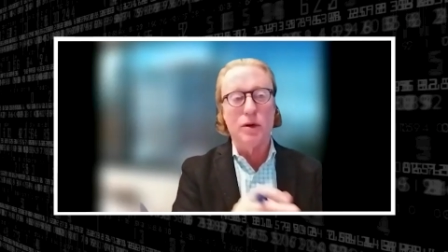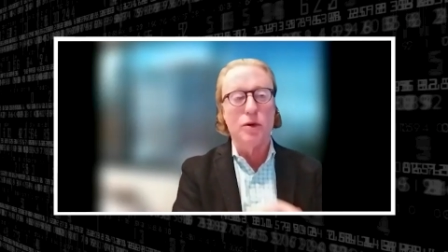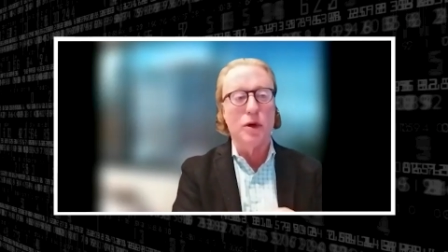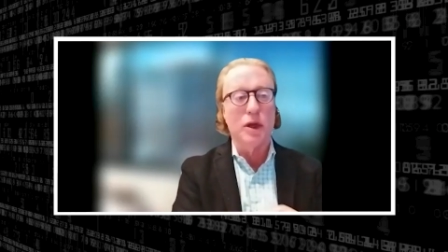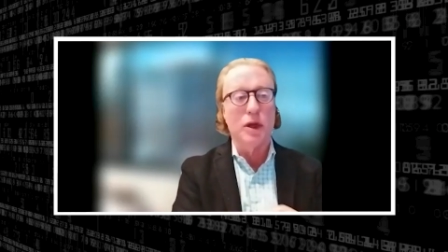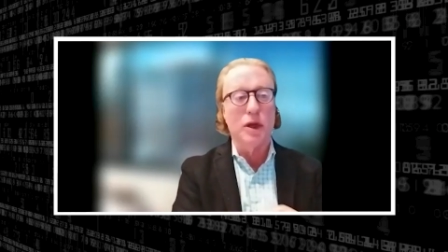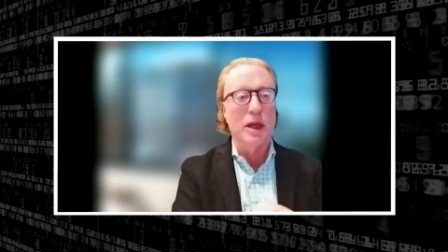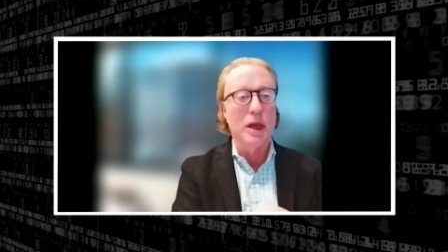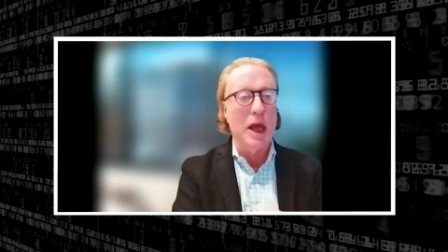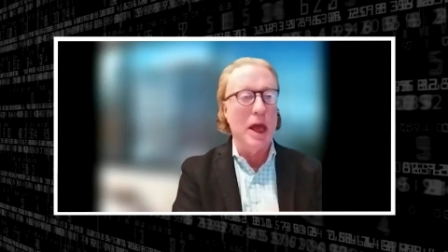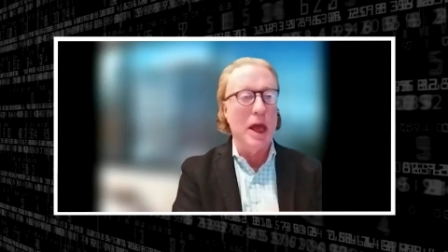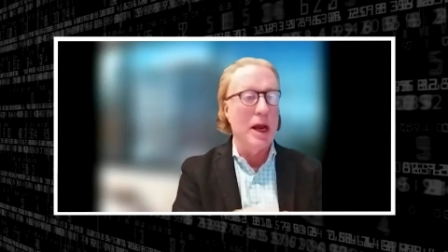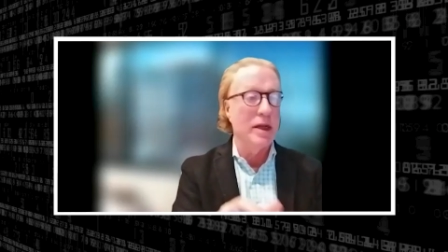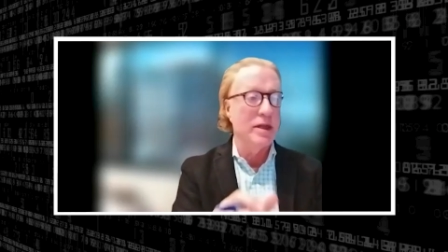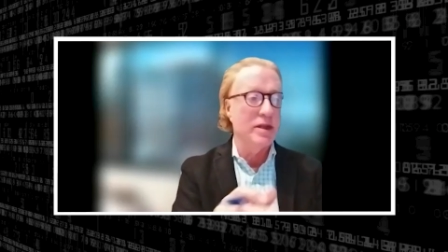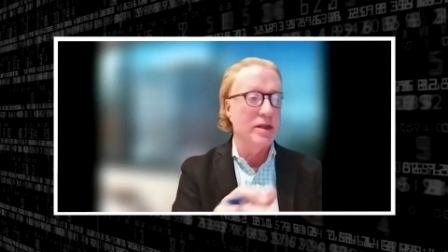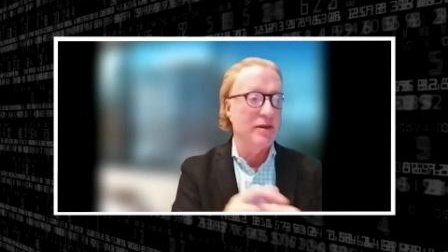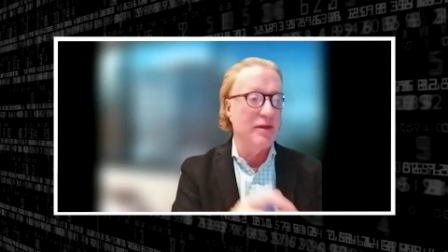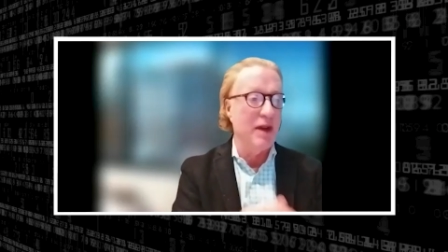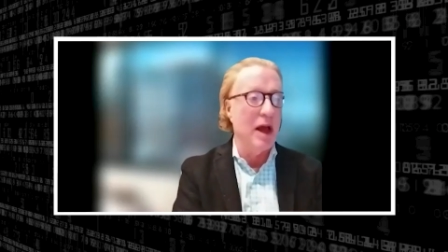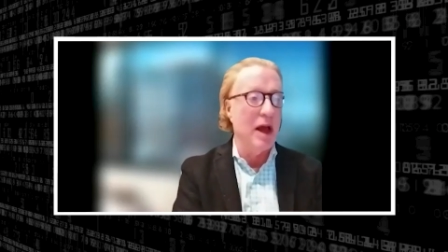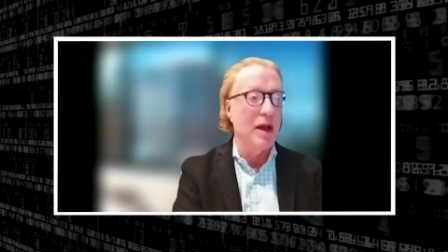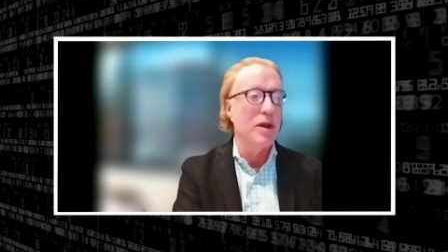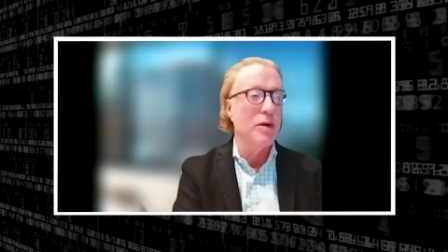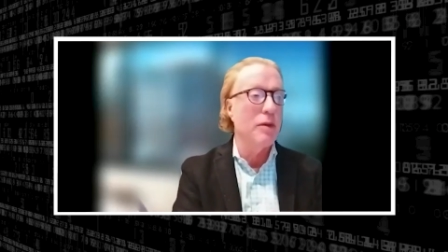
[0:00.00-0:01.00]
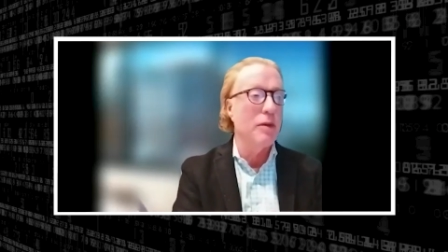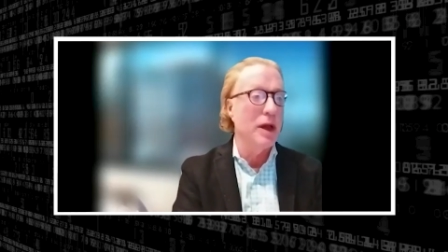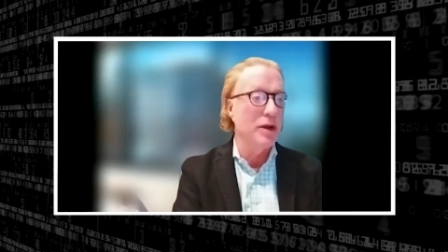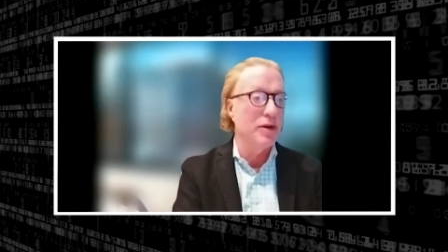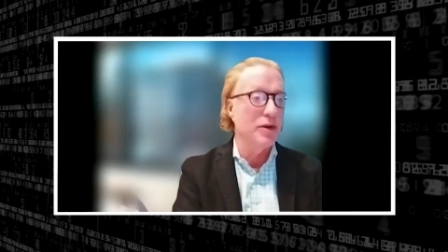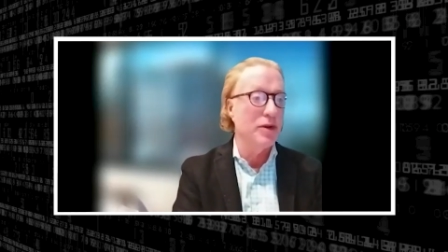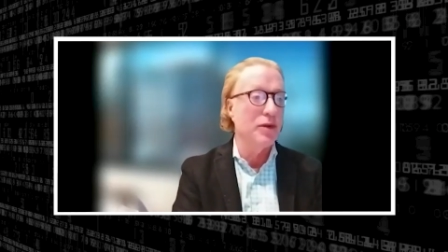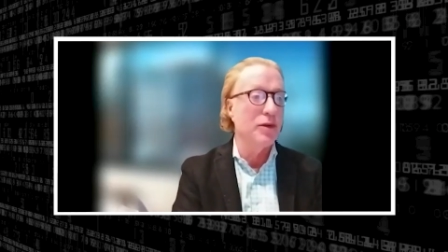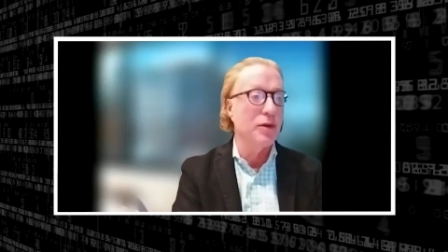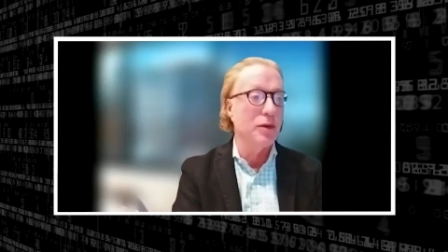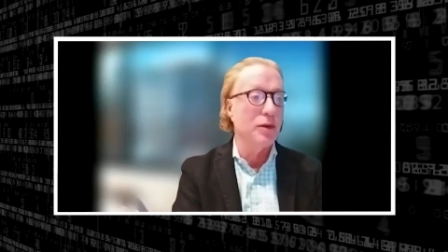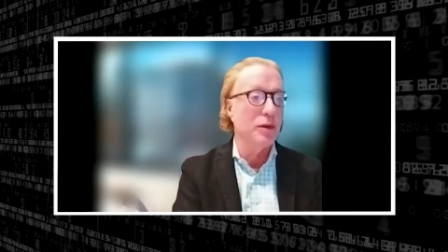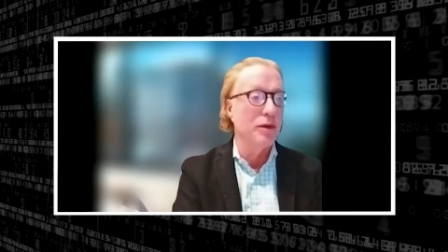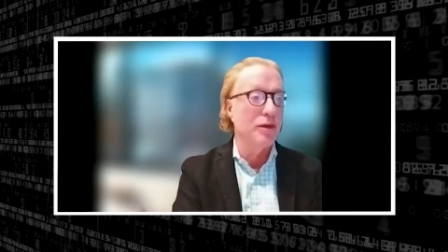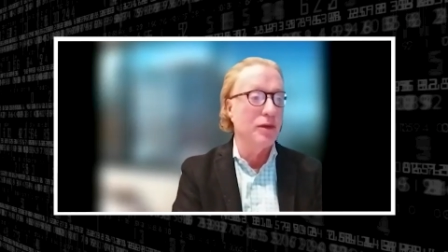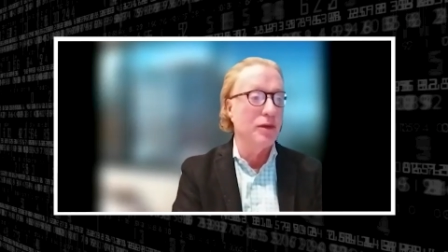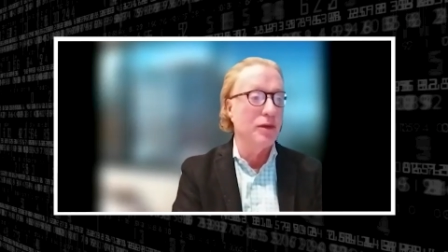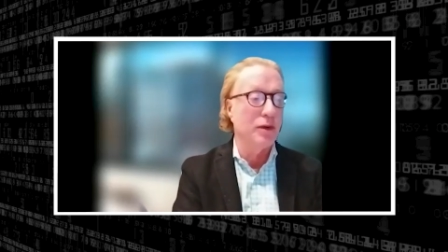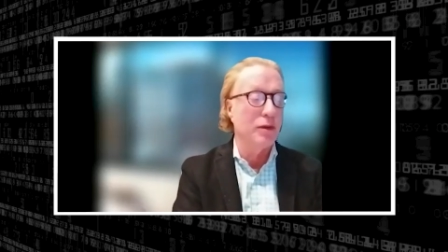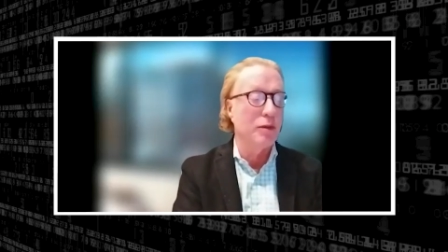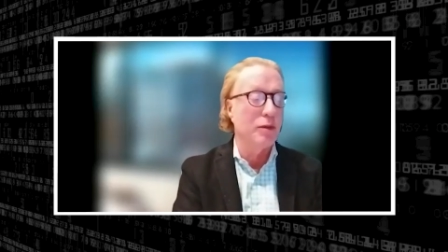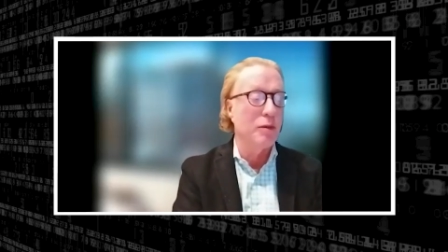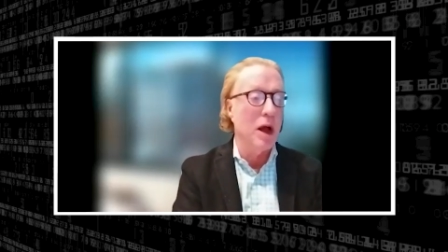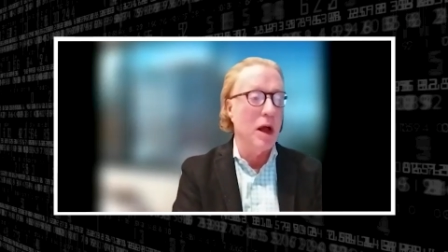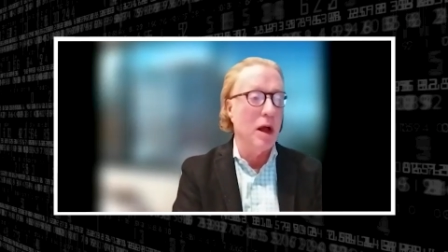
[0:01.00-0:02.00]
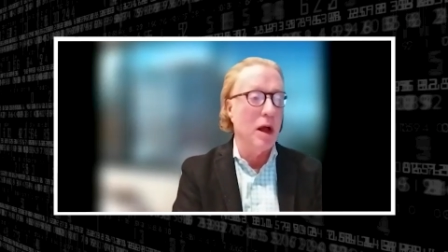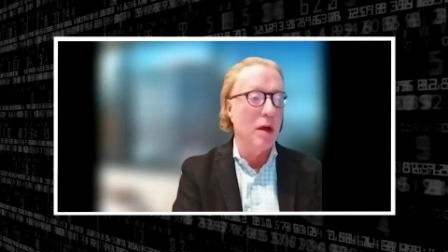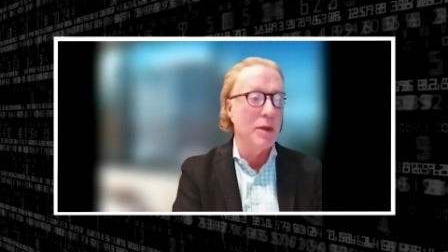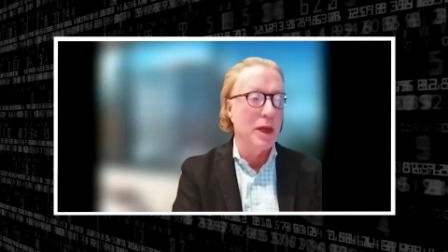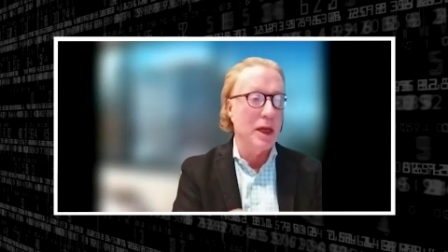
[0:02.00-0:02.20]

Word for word: looking at it as evaluation tools as well,